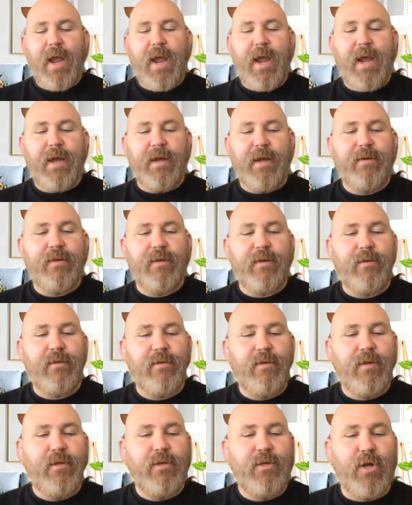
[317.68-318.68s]
And,
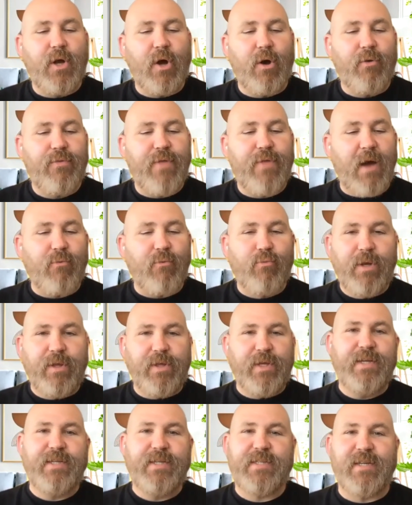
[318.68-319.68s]
you know, that
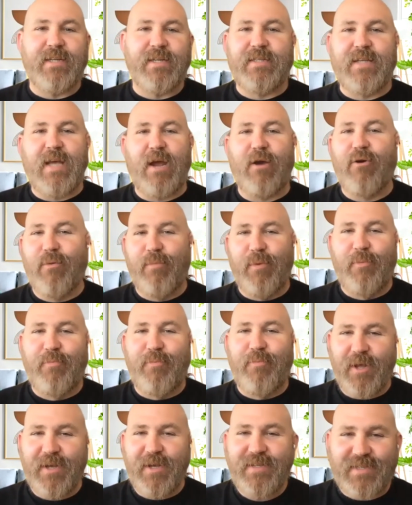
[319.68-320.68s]
really isn't a terrible
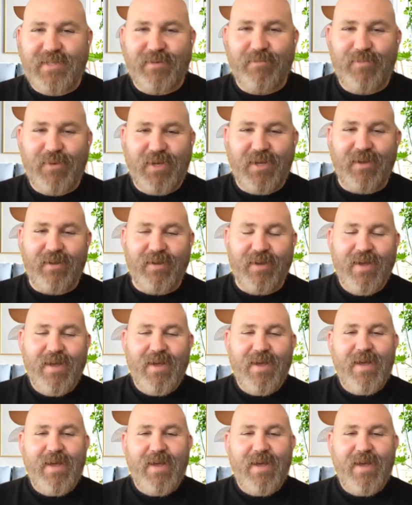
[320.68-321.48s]
place to be.